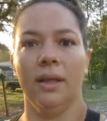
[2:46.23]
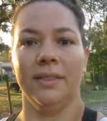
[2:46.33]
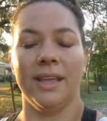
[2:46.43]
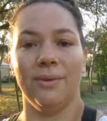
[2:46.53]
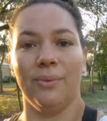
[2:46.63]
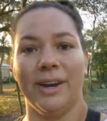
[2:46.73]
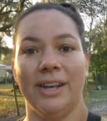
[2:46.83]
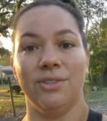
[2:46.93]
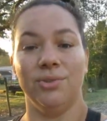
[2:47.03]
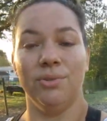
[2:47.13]
then when I
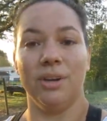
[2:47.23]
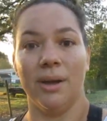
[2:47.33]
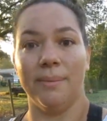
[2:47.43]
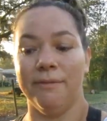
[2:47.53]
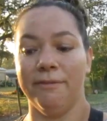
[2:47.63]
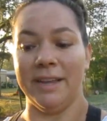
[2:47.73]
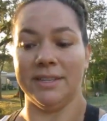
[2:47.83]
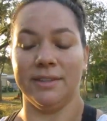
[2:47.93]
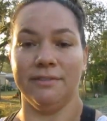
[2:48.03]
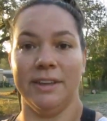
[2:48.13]
do come
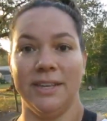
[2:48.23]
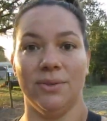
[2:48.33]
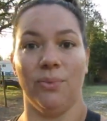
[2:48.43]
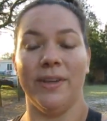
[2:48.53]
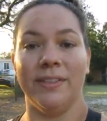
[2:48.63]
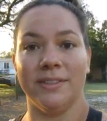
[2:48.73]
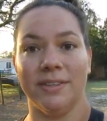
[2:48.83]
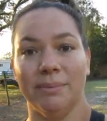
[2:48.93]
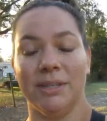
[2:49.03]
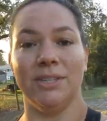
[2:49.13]
face to face with
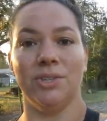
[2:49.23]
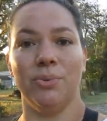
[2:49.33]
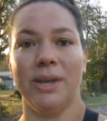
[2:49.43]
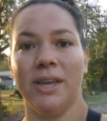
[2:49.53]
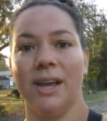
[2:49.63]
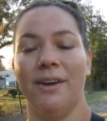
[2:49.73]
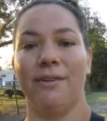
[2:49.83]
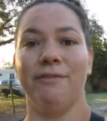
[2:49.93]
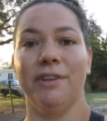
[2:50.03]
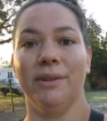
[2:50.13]
something sweet I
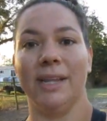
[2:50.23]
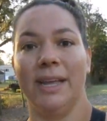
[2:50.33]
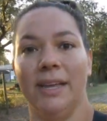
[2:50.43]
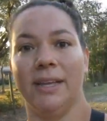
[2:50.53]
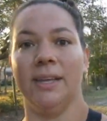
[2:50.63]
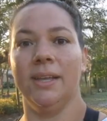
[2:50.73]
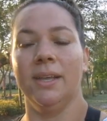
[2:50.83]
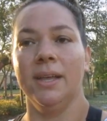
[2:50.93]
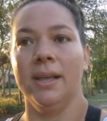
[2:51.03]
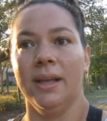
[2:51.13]
don't feel like
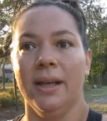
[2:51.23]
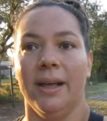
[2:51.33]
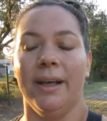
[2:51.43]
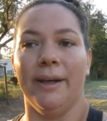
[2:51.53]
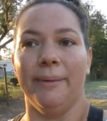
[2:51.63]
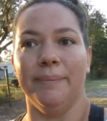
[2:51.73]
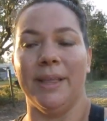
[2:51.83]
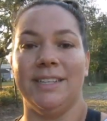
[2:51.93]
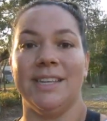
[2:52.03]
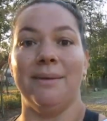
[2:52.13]
um,
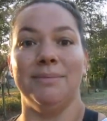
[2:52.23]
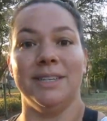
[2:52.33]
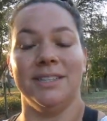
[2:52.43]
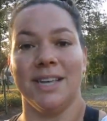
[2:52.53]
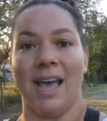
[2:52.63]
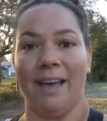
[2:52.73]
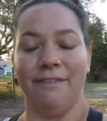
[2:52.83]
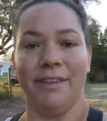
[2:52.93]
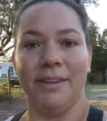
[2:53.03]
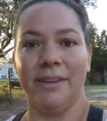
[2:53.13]
like tempted to
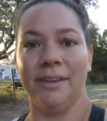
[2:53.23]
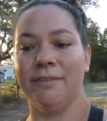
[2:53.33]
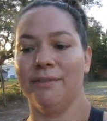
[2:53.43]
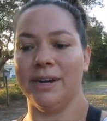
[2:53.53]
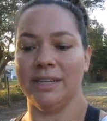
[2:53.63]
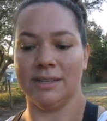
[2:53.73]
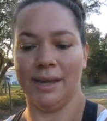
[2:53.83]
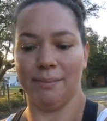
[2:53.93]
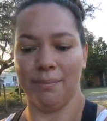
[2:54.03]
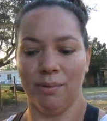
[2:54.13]
have it. For
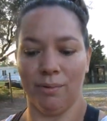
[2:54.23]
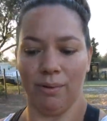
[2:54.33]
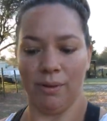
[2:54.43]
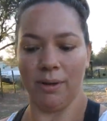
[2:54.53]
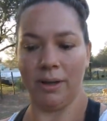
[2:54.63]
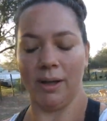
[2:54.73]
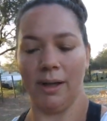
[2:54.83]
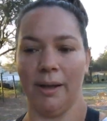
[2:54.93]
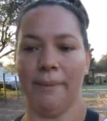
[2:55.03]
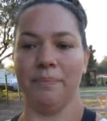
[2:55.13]
example,
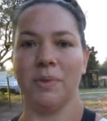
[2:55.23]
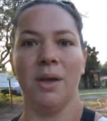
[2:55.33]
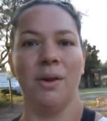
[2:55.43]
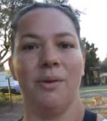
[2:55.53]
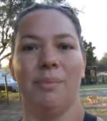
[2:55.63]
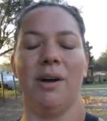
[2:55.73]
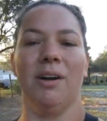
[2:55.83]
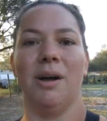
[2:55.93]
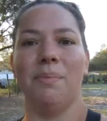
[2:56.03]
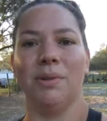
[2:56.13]
um, we bought a
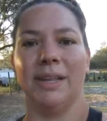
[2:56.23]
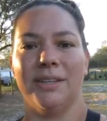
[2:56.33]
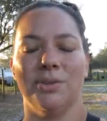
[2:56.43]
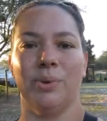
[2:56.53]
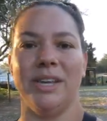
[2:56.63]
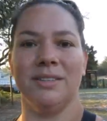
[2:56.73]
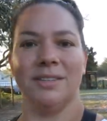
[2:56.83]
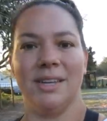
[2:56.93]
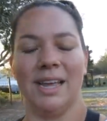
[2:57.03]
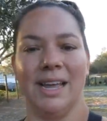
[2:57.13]
couple like sweets
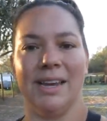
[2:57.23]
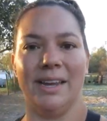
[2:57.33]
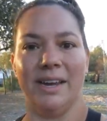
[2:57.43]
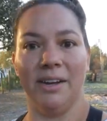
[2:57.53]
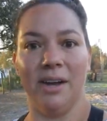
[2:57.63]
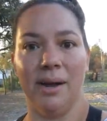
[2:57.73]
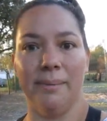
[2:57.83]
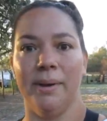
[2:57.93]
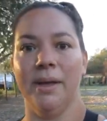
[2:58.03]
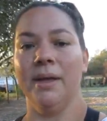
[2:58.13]
and candy and
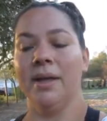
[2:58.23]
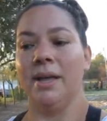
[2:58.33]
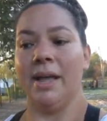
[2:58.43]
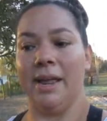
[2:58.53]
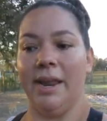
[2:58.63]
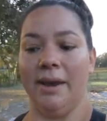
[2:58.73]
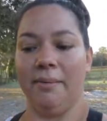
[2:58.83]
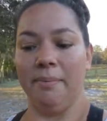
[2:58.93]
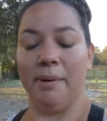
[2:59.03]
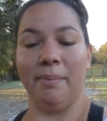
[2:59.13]
gum in
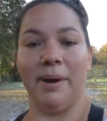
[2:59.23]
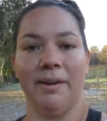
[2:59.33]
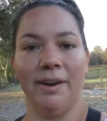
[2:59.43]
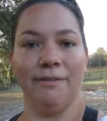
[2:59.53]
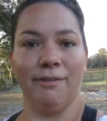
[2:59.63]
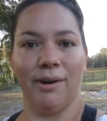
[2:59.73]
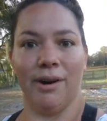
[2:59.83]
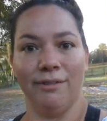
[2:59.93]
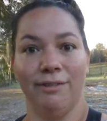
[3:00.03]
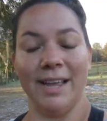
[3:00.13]
preparing for
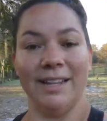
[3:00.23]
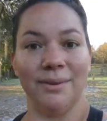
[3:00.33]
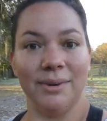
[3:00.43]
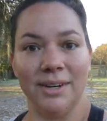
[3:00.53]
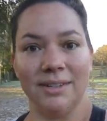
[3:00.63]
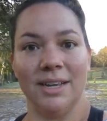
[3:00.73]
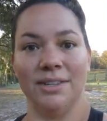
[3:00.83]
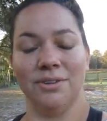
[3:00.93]
our flight that we're going to take